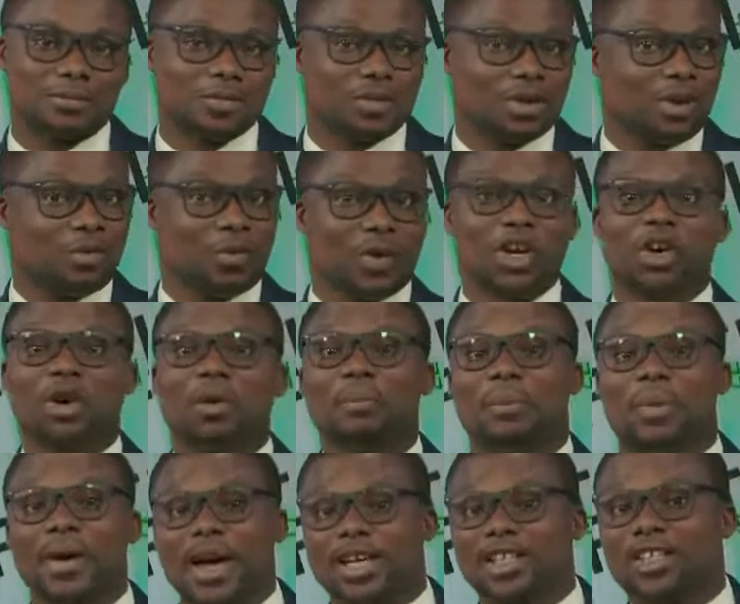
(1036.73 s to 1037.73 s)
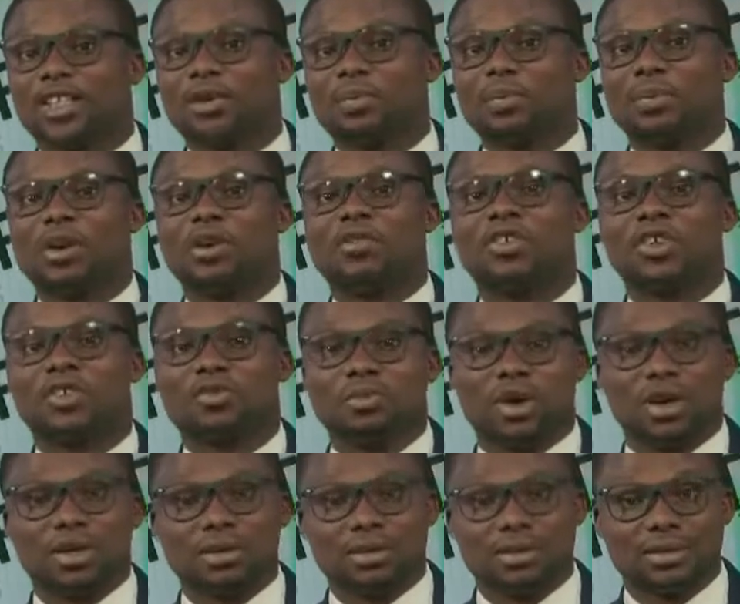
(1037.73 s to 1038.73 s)
When compared to the previous
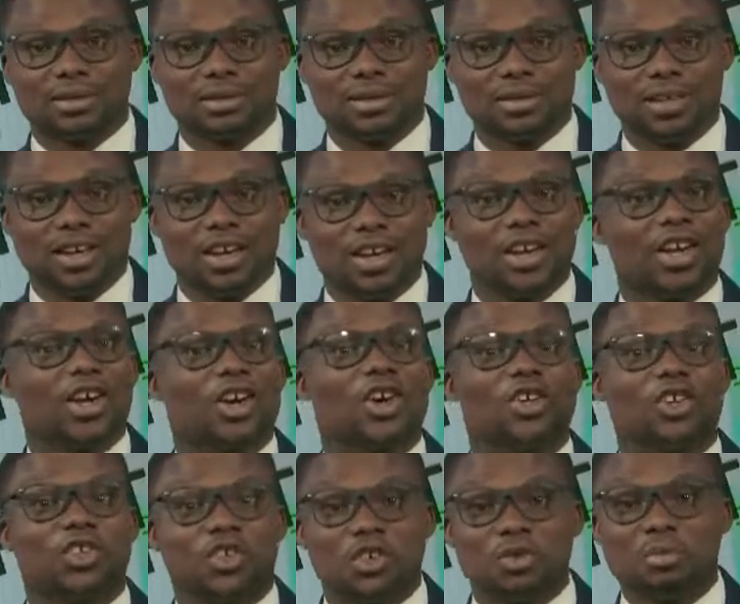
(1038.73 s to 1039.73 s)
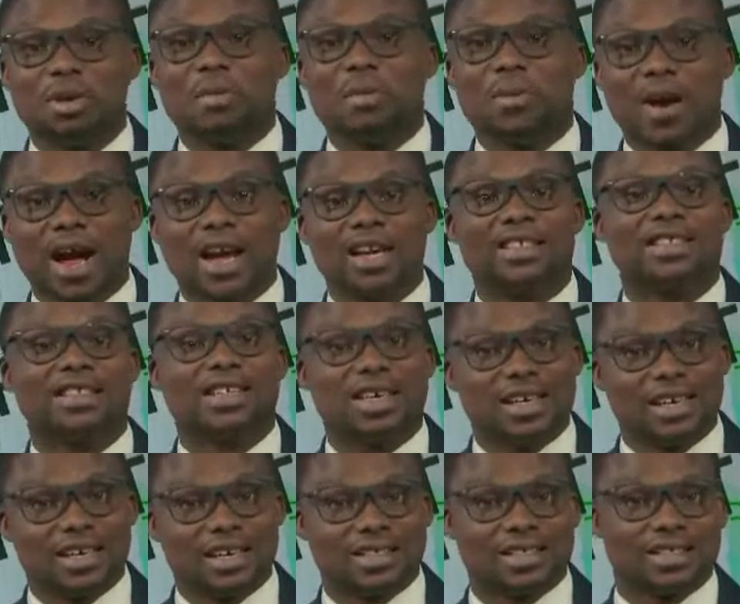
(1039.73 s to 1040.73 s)
month, the Consumer Price
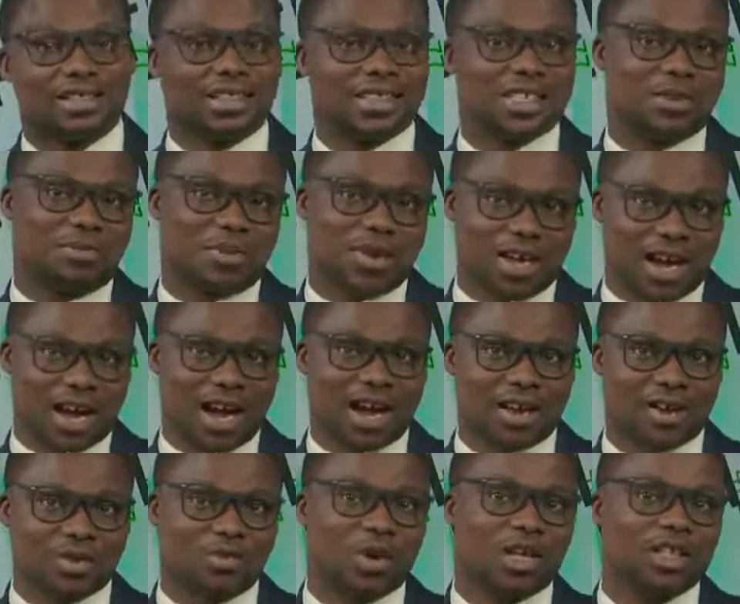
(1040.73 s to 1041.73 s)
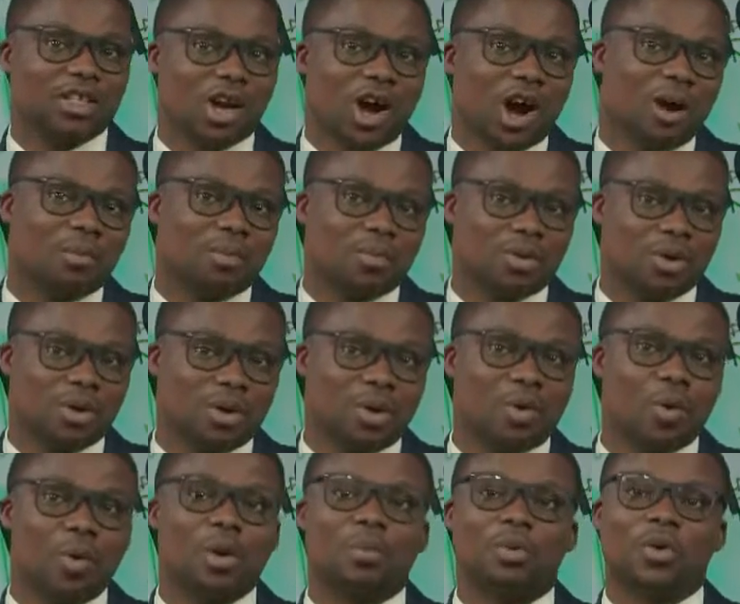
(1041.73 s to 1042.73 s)
Index went up
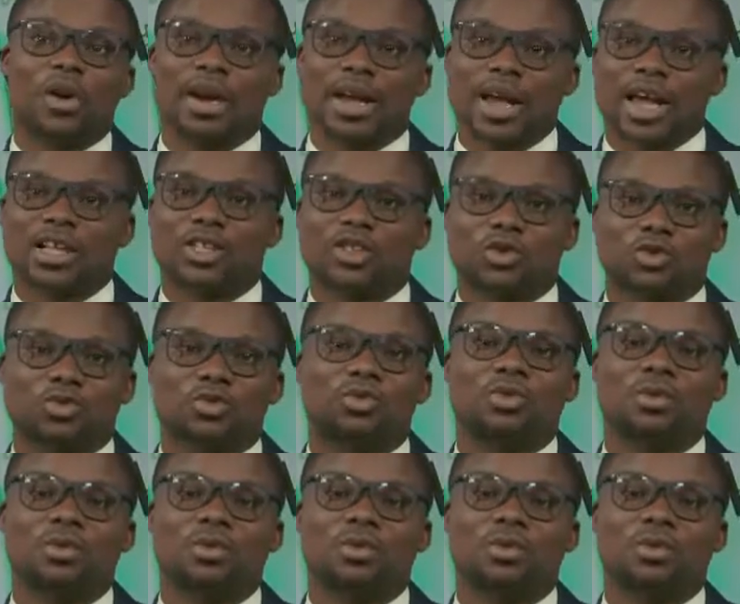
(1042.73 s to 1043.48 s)
1.82%.